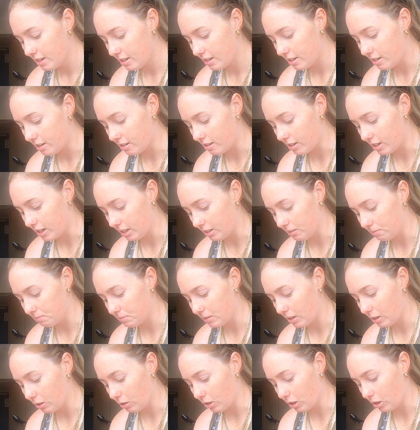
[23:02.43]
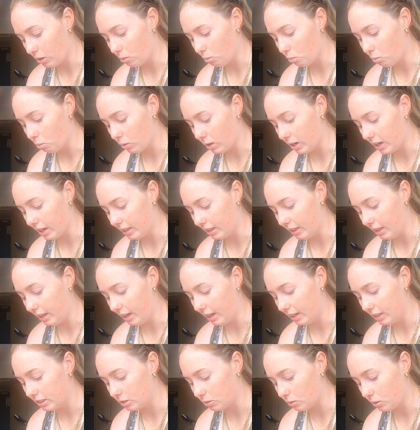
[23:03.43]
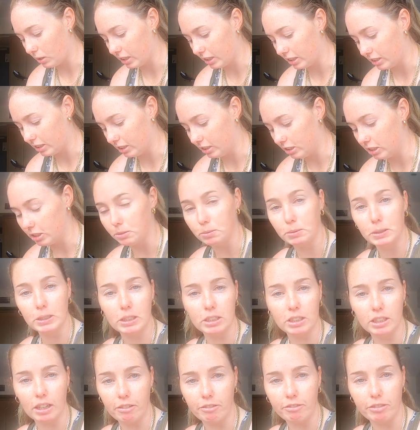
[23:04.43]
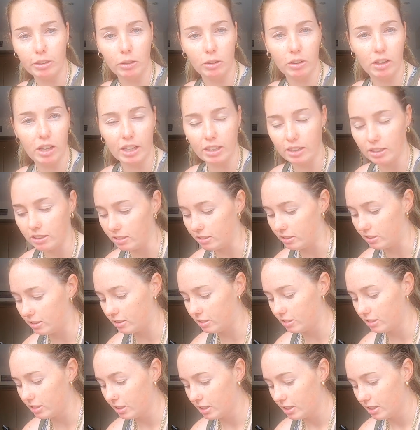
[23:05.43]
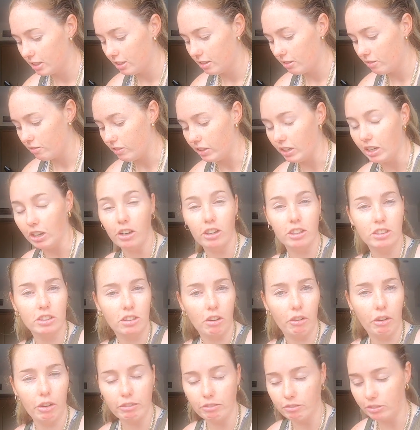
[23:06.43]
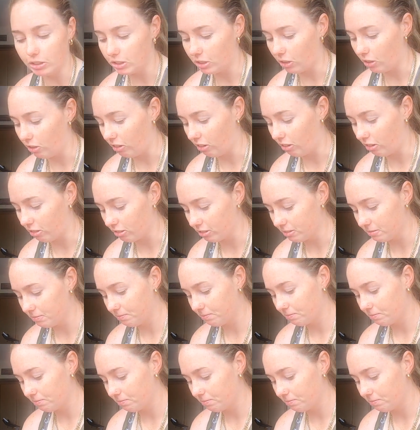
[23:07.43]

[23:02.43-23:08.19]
Alright, I'll go one last question just because I feel like this video is going for so long.